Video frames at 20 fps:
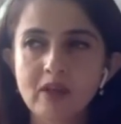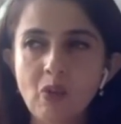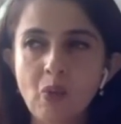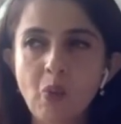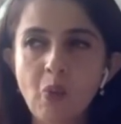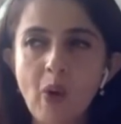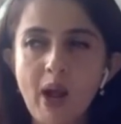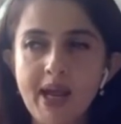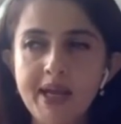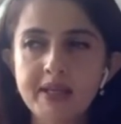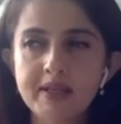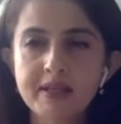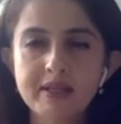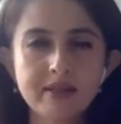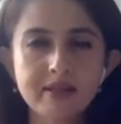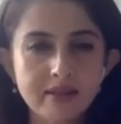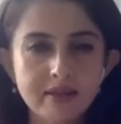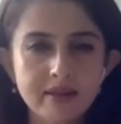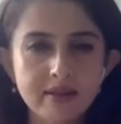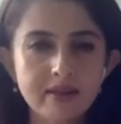
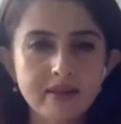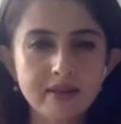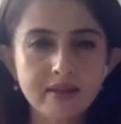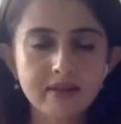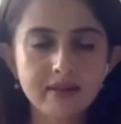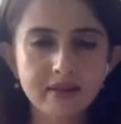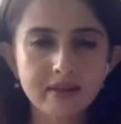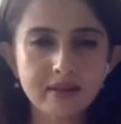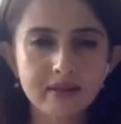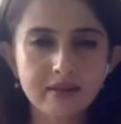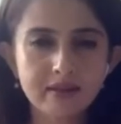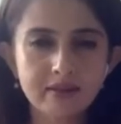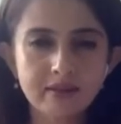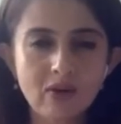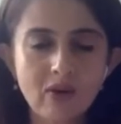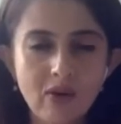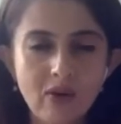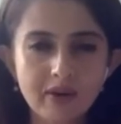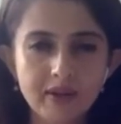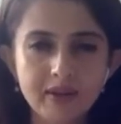vital
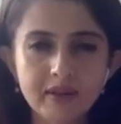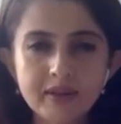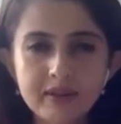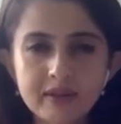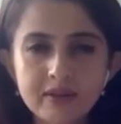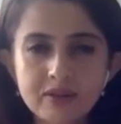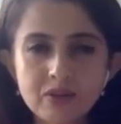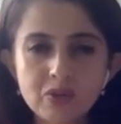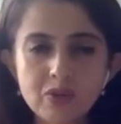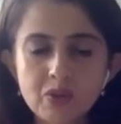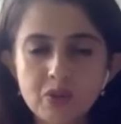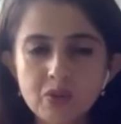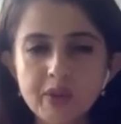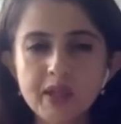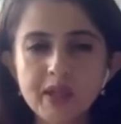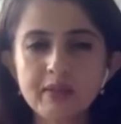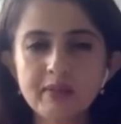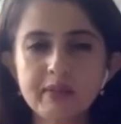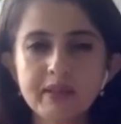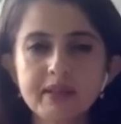organ to
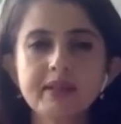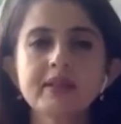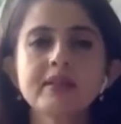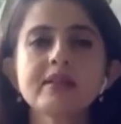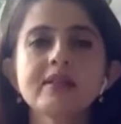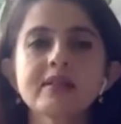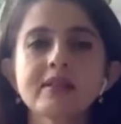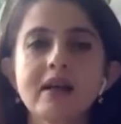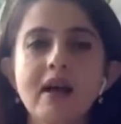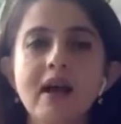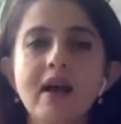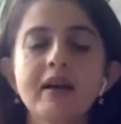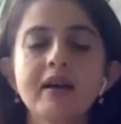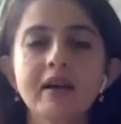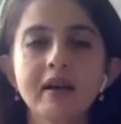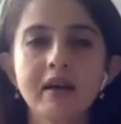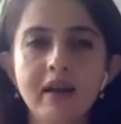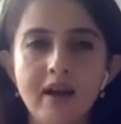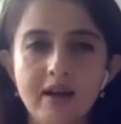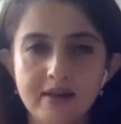deal with is our
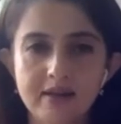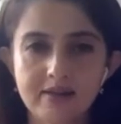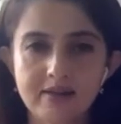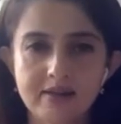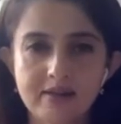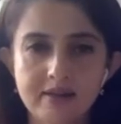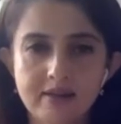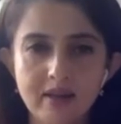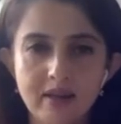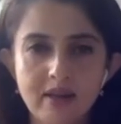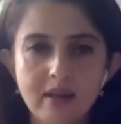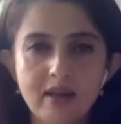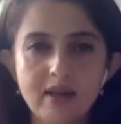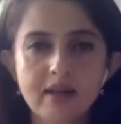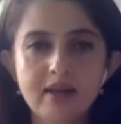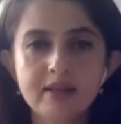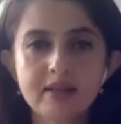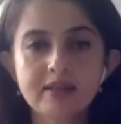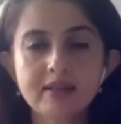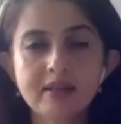lungs,
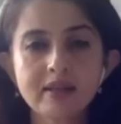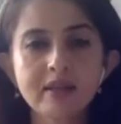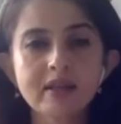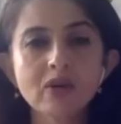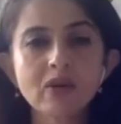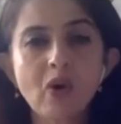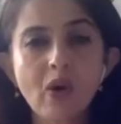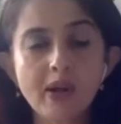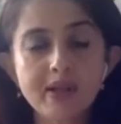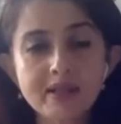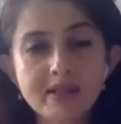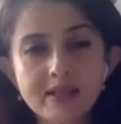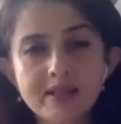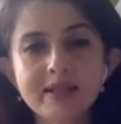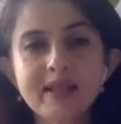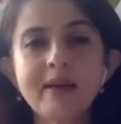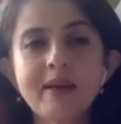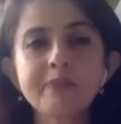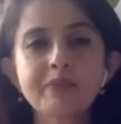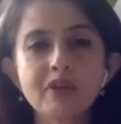is the
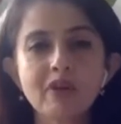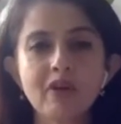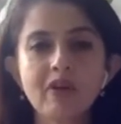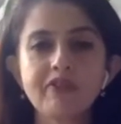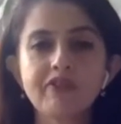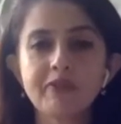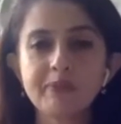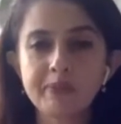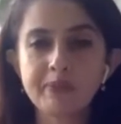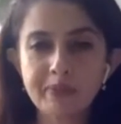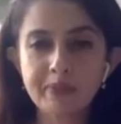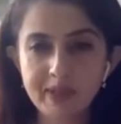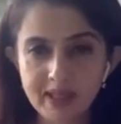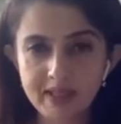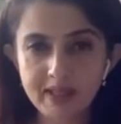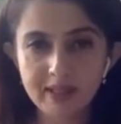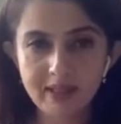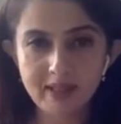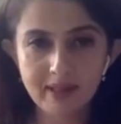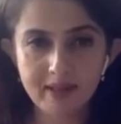concept of
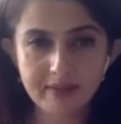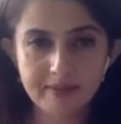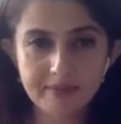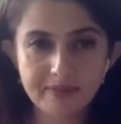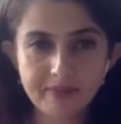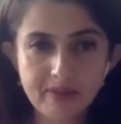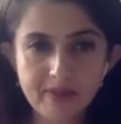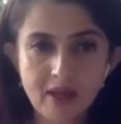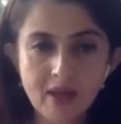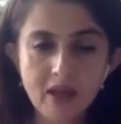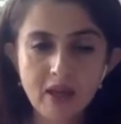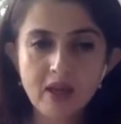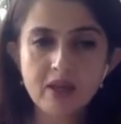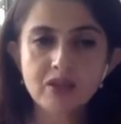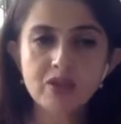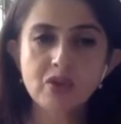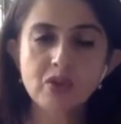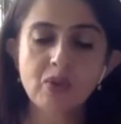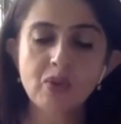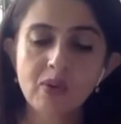breathing.
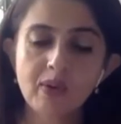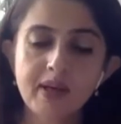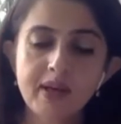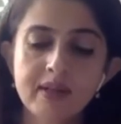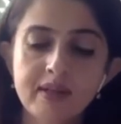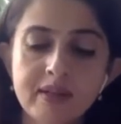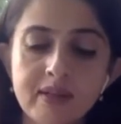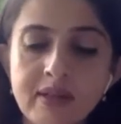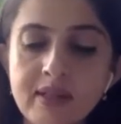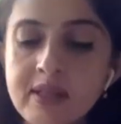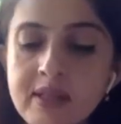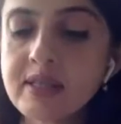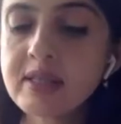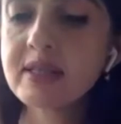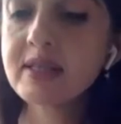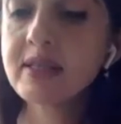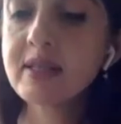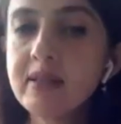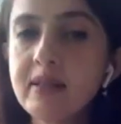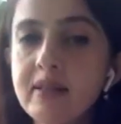So in this